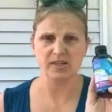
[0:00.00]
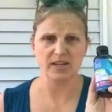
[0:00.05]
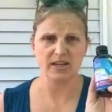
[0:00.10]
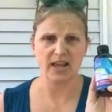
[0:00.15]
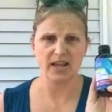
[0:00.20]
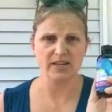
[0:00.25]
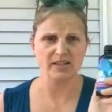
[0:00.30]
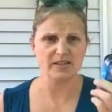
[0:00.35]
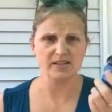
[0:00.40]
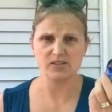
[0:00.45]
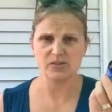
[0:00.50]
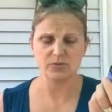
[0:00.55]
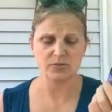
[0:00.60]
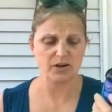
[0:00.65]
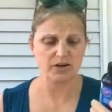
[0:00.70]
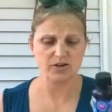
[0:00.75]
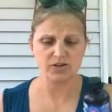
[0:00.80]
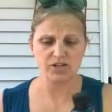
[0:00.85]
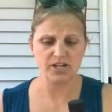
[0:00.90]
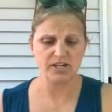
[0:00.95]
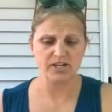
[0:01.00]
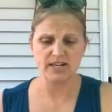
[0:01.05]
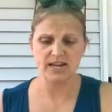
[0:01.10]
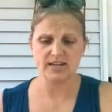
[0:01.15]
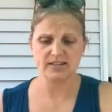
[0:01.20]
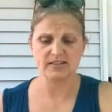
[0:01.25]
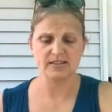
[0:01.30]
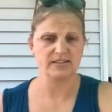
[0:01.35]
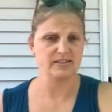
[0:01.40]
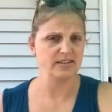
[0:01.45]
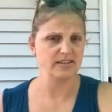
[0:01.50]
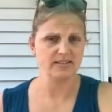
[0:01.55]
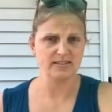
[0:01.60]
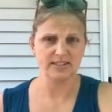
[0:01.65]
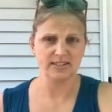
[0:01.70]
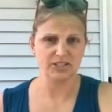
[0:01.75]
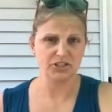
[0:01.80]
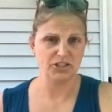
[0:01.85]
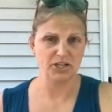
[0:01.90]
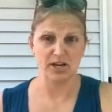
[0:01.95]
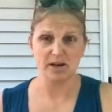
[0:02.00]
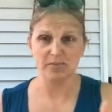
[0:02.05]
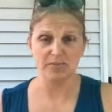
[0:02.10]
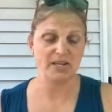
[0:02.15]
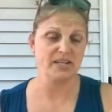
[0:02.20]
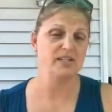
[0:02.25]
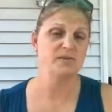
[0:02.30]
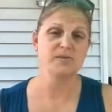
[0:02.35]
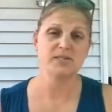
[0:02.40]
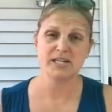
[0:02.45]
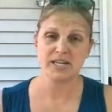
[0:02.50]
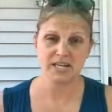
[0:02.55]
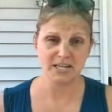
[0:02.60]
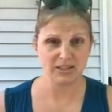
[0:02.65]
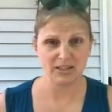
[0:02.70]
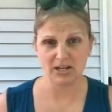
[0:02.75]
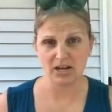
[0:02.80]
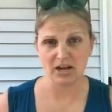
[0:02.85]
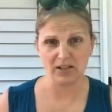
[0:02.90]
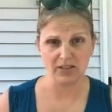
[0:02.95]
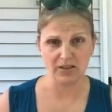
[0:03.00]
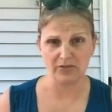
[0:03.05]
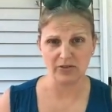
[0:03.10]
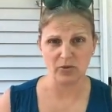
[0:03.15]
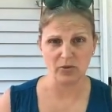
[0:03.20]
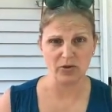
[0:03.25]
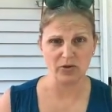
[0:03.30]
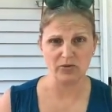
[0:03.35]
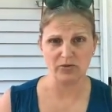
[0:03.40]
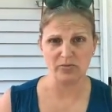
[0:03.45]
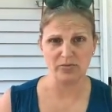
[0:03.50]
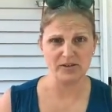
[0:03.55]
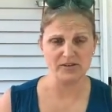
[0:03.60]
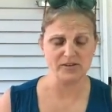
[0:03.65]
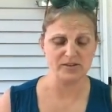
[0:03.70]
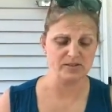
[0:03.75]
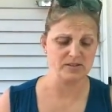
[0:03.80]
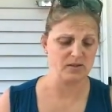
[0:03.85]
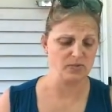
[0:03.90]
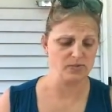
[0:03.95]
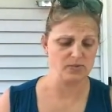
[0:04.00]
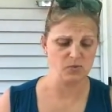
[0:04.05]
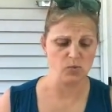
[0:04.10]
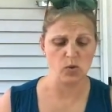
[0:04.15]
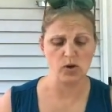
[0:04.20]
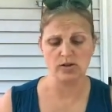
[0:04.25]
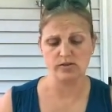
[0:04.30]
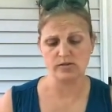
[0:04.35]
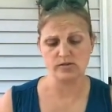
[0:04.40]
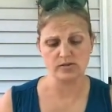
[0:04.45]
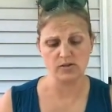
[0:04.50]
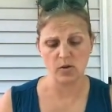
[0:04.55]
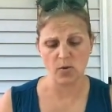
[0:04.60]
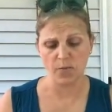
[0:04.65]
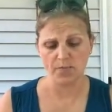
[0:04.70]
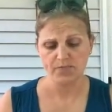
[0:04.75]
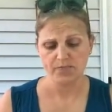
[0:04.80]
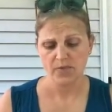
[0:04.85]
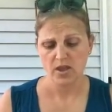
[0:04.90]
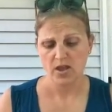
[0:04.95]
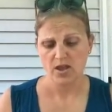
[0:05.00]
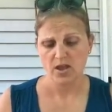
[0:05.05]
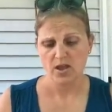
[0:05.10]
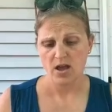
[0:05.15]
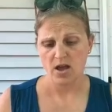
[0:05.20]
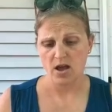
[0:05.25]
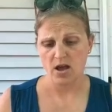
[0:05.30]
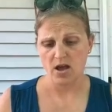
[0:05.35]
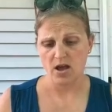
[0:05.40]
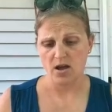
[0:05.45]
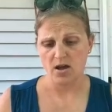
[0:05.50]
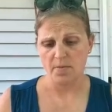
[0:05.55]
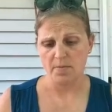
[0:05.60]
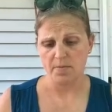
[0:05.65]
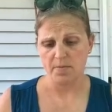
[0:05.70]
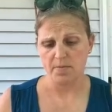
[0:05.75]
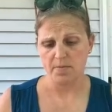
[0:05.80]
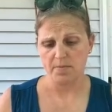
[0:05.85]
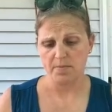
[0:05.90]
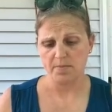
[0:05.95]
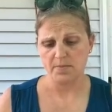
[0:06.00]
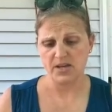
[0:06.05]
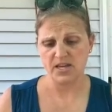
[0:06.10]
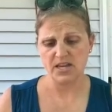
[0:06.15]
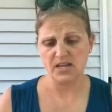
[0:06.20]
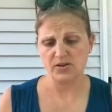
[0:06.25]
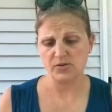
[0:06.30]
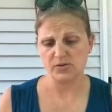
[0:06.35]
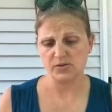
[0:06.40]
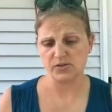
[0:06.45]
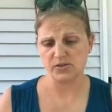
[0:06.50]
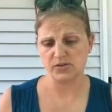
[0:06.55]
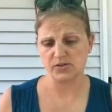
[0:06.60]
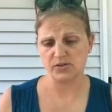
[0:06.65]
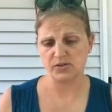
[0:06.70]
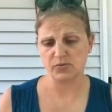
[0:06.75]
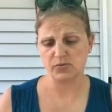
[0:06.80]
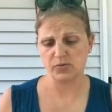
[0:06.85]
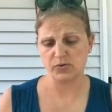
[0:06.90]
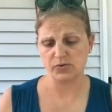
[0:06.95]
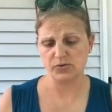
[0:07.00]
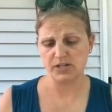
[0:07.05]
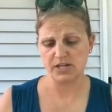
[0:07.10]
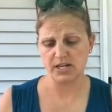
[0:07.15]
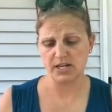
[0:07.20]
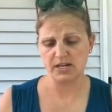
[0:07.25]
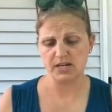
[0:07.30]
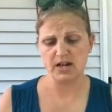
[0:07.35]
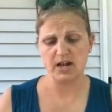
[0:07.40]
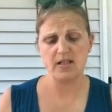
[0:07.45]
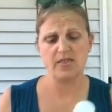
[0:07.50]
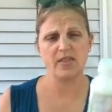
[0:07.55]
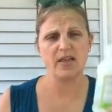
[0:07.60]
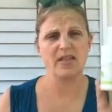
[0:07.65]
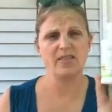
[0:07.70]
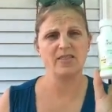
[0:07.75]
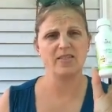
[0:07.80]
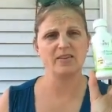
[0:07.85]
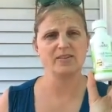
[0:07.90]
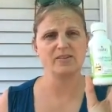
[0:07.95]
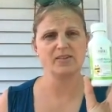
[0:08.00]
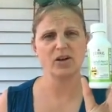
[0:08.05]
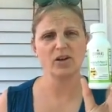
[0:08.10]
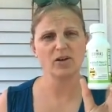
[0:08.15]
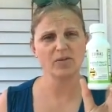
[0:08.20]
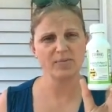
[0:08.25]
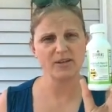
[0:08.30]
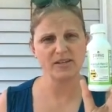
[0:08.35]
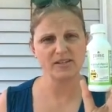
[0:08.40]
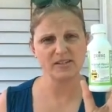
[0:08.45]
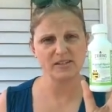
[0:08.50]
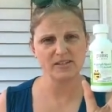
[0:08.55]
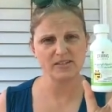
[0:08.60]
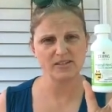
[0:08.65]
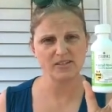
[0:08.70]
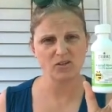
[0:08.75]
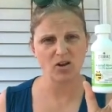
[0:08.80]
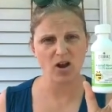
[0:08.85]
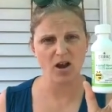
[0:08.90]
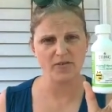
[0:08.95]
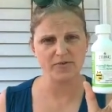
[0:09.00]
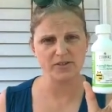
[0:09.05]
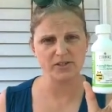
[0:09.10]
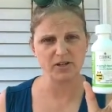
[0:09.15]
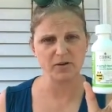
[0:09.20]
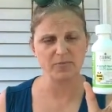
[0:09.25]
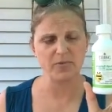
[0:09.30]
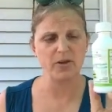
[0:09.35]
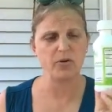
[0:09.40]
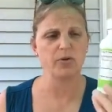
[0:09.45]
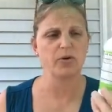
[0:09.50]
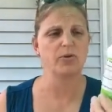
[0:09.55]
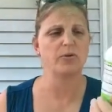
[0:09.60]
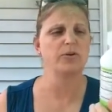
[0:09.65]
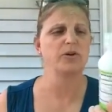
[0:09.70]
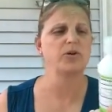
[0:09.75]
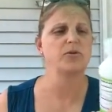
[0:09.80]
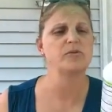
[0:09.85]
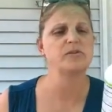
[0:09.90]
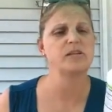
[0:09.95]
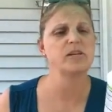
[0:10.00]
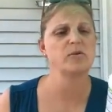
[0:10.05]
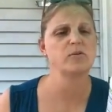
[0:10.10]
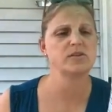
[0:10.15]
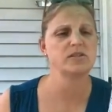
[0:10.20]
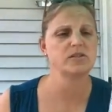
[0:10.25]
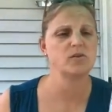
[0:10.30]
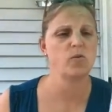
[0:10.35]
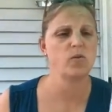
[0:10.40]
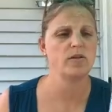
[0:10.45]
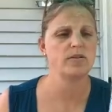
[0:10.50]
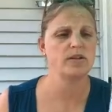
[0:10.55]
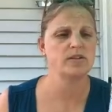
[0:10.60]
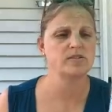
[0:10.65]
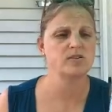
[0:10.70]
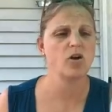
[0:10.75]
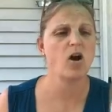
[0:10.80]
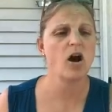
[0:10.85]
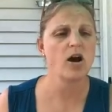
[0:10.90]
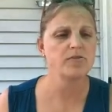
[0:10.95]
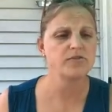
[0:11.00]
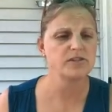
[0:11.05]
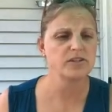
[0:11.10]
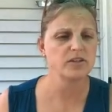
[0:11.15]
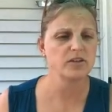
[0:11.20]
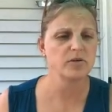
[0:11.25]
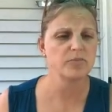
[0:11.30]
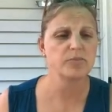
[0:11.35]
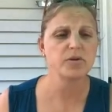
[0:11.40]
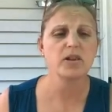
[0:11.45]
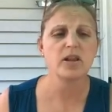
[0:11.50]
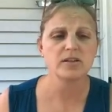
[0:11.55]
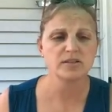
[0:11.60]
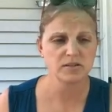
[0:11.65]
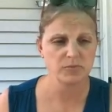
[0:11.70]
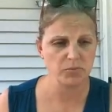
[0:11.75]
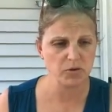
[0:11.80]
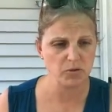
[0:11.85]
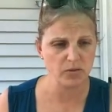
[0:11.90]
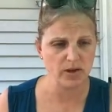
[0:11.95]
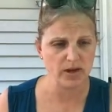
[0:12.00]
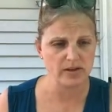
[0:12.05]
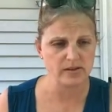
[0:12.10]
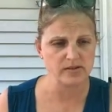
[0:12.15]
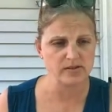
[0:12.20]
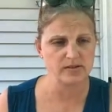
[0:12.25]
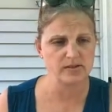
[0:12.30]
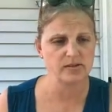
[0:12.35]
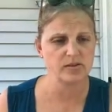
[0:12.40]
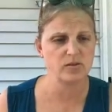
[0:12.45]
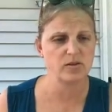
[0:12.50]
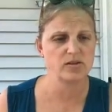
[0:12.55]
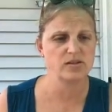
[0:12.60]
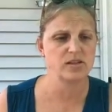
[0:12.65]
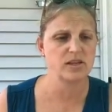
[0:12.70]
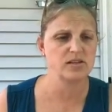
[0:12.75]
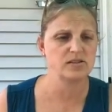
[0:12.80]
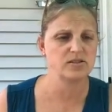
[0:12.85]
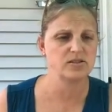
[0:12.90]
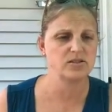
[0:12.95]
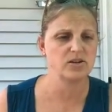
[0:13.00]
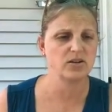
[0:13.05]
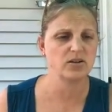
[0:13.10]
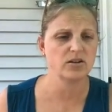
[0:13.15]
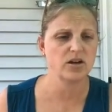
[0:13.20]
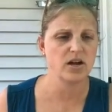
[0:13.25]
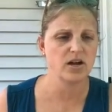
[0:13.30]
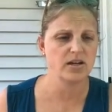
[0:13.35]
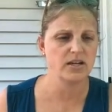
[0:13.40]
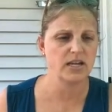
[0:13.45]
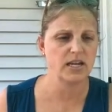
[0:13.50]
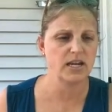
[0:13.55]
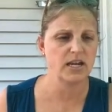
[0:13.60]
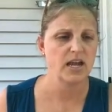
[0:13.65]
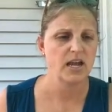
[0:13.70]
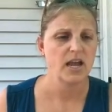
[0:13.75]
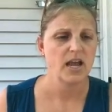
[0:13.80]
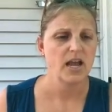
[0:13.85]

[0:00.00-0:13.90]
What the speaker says: again in a syringe. He takes these things like a champ. He's been taking the cod liver oil for me since he was 1, so he knows the routine. And then the Zarbee's cough syrup that we were using was the one that's cough syrup plus mucus. So this has dark honey,